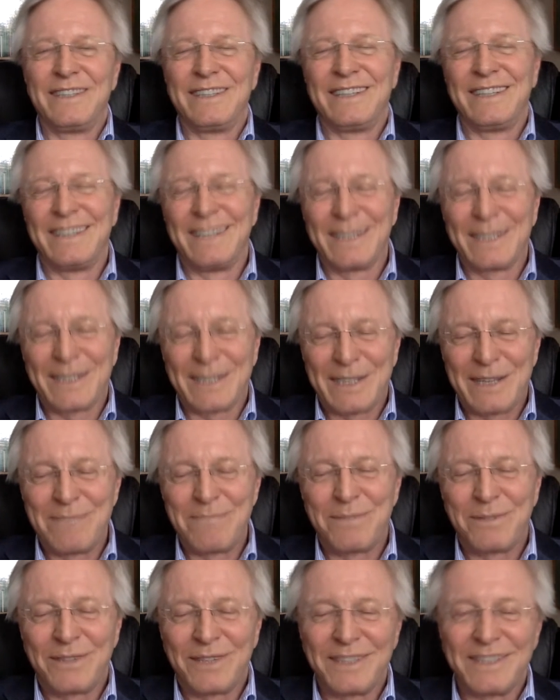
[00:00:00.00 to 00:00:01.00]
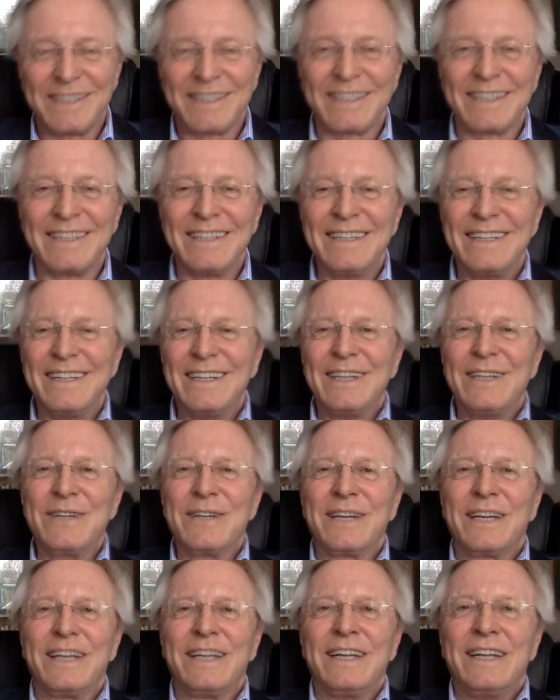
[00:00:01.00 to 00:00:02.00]
extemporizing.
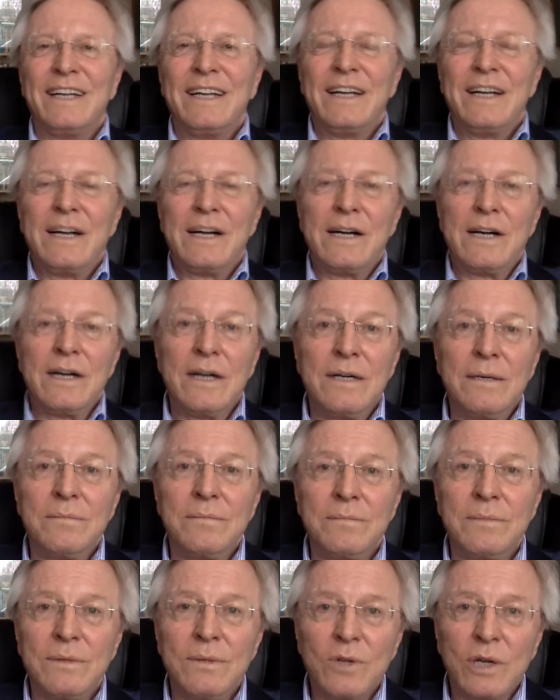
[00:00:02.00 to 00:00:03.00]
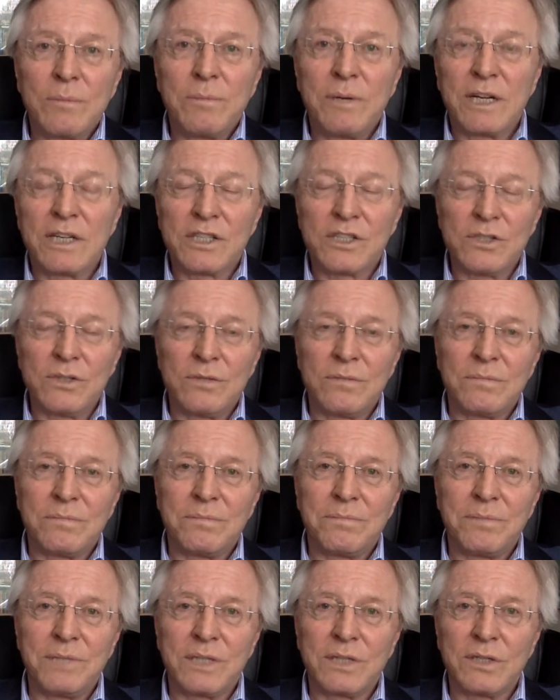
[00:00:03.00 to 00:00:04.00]
Okay, look back soon,
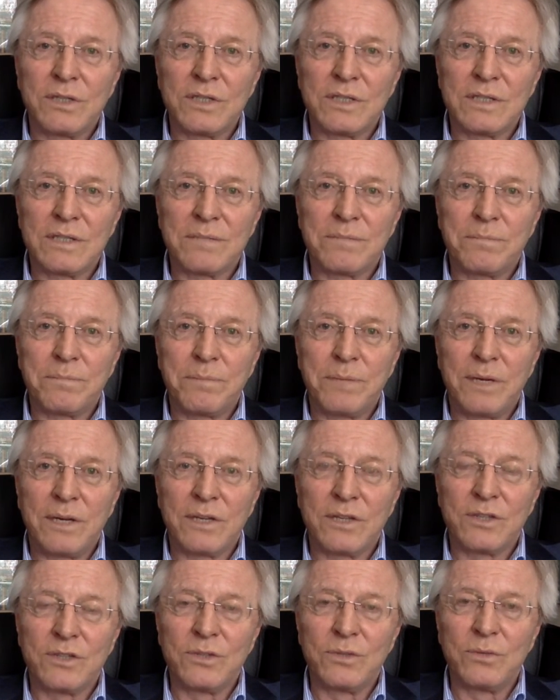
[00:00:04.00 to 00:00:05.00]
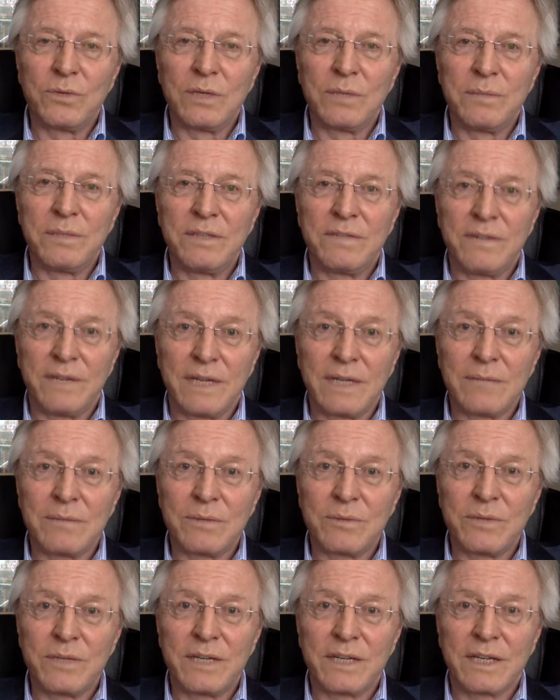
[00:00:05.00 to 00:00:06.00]
because part two will be available
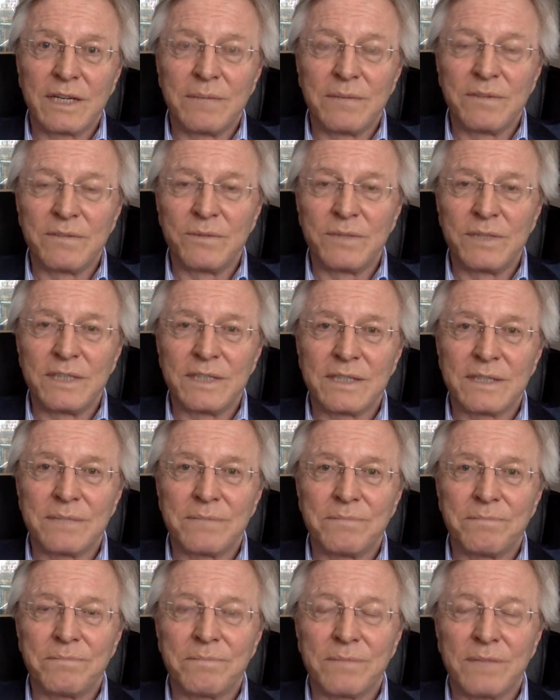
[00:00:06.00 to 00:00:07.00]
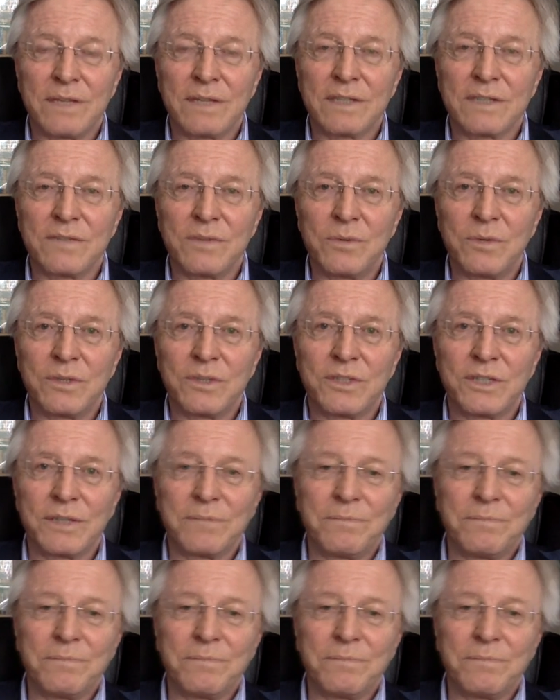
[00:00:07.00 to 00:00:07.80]
within a couple of weeks. Thanks for watching.